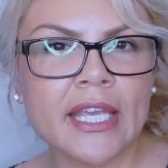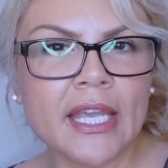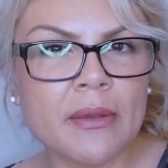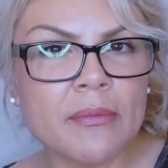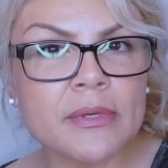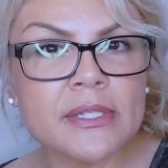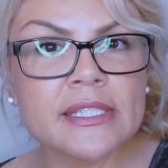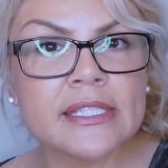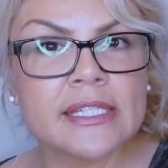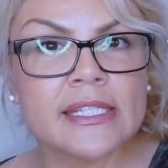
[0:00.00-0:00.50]
It
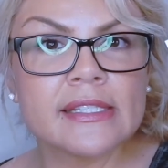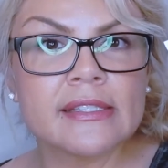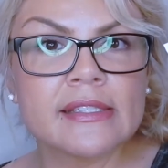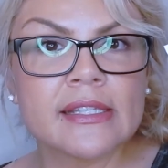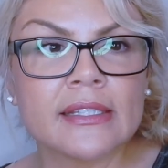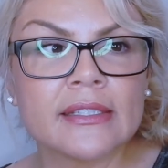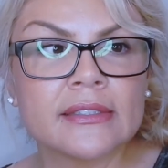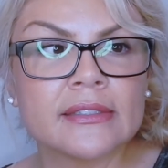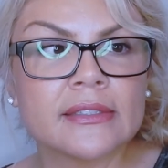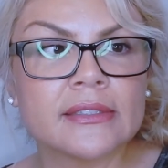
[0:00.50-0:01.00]
was
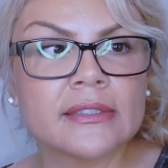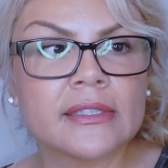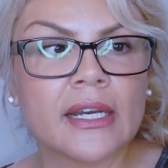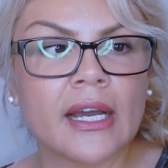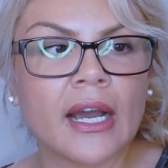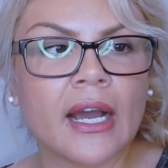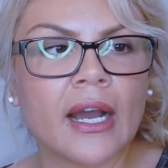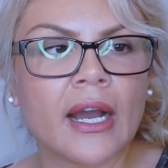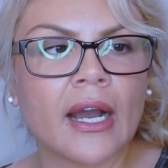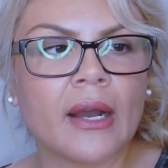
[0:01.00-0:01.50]
decent.
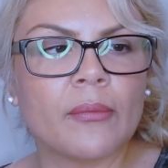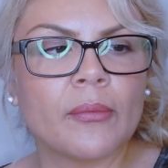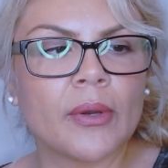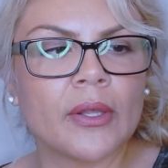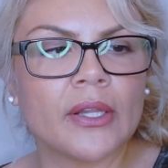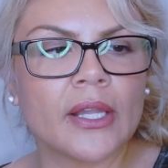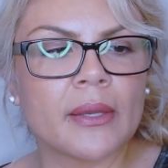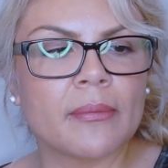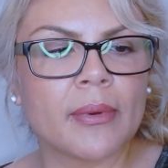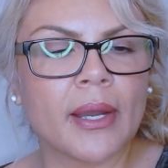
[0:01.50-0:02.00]

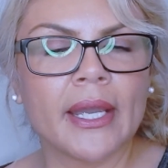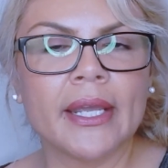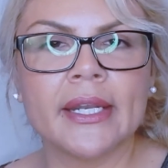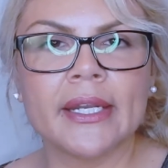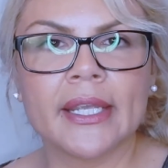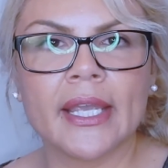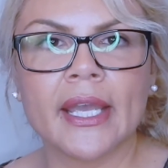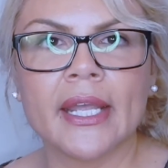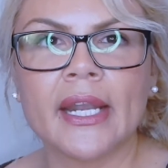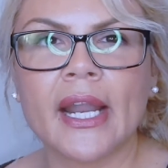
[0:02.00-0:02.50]
Will I buy it
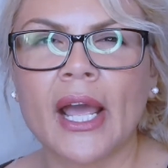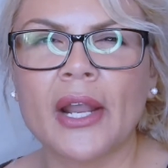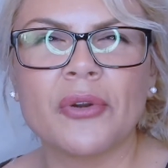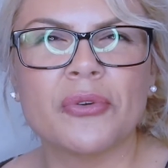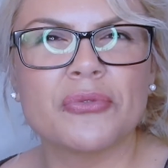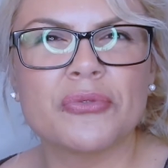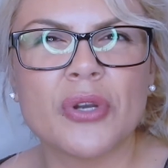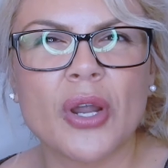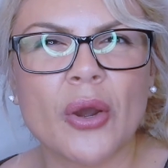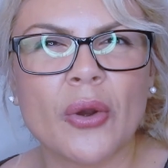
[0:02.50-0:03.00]
again? I
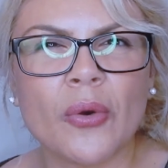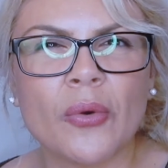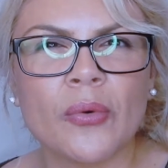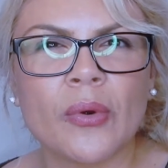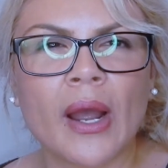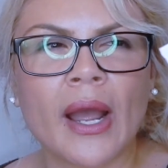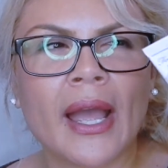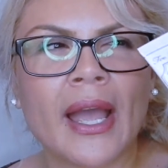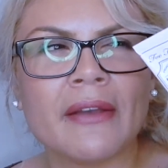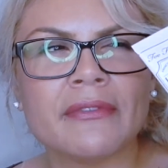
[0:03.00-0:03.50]
don't
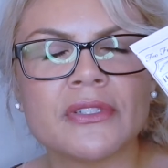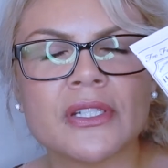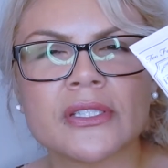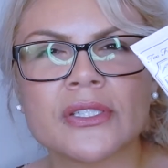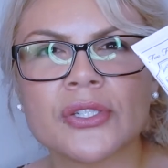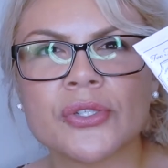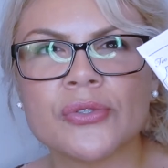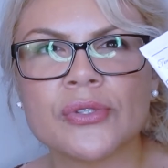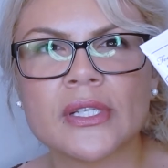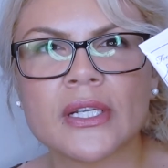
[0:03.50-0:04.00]
know. I have to
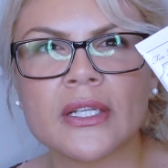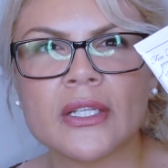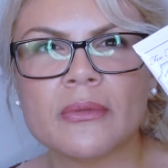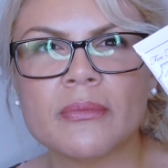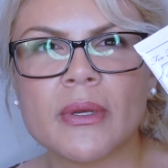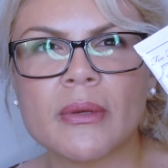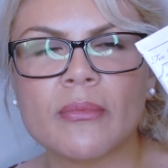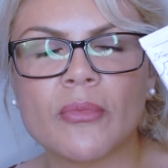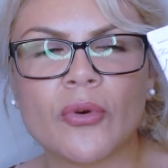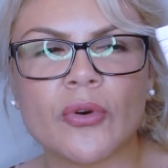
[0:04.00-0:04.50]
use it a little
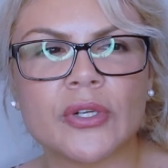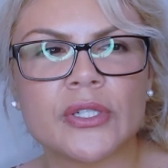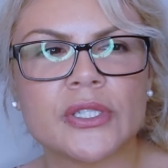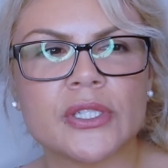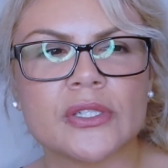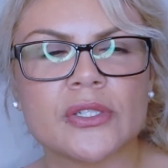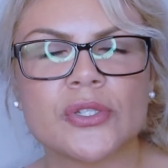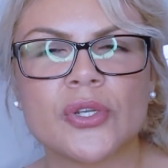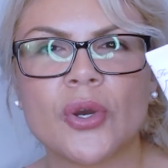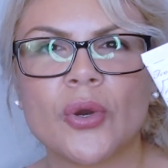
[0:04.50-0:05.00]
bit more
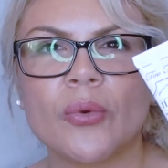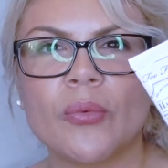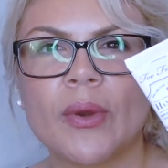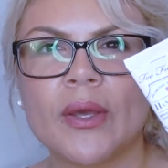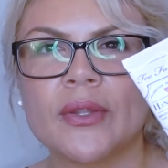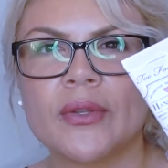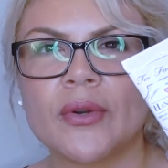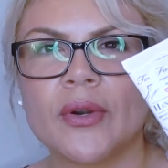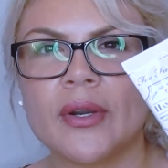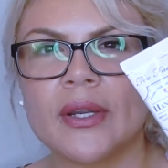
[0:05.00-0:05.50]
to know
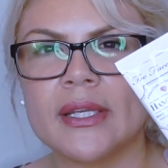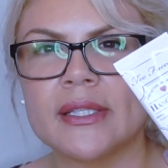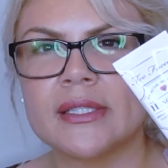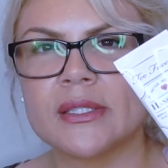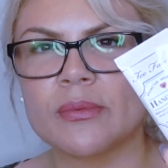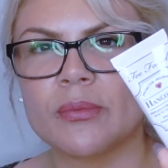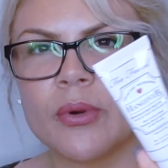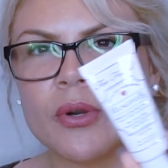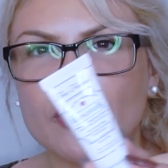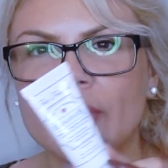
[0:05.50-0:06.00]
whether
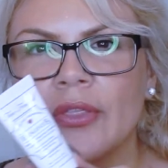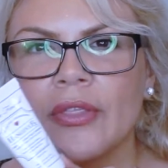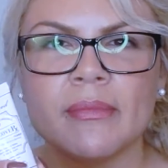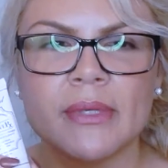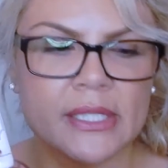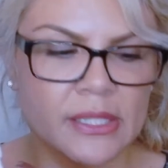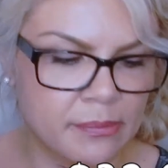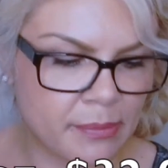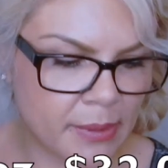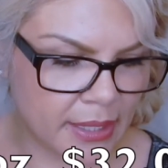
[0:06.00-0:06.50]
it's worth
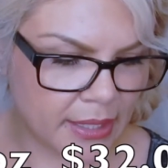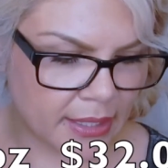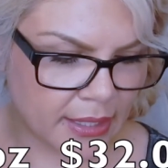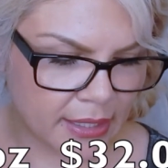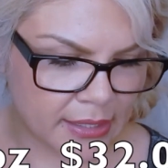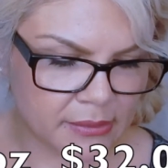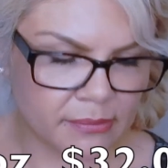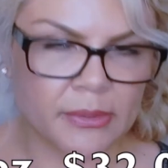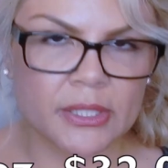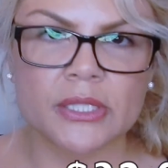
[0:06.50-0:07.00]
me spending
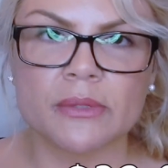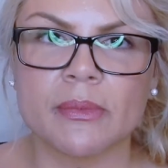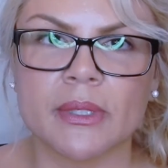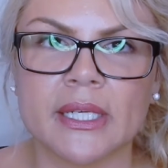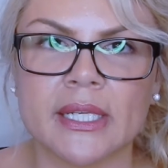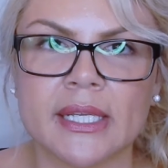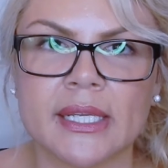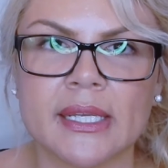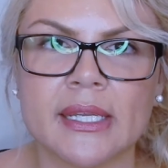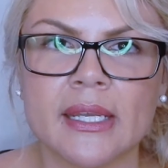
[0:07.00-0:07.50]
as much
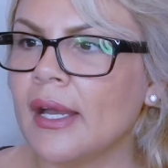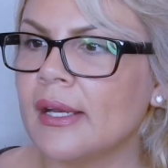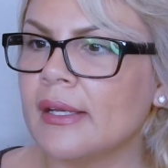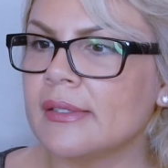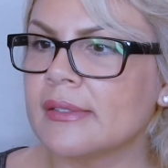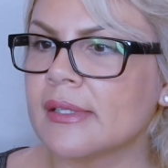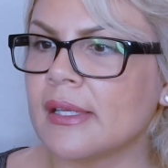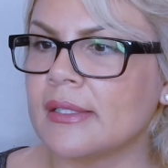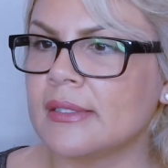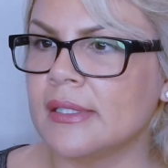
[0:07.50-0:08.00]
money
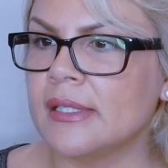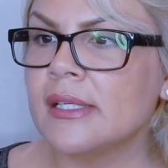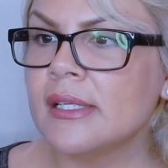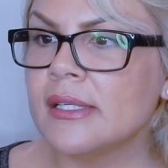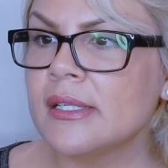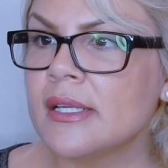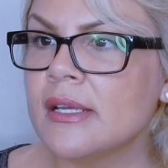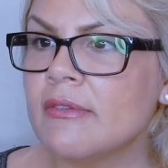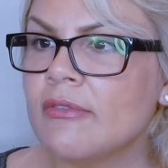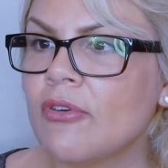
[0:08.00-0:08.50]
as I
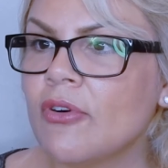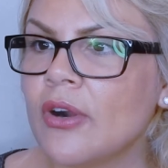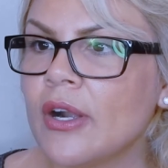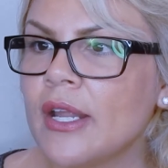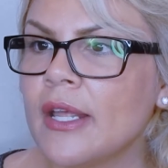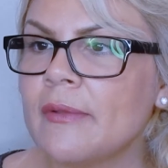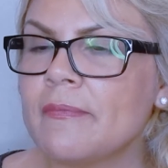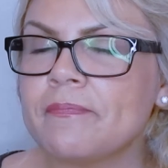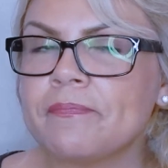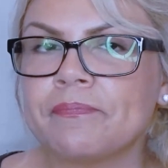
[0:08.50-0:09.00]
did for
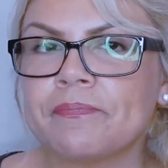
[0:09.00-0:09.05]
it.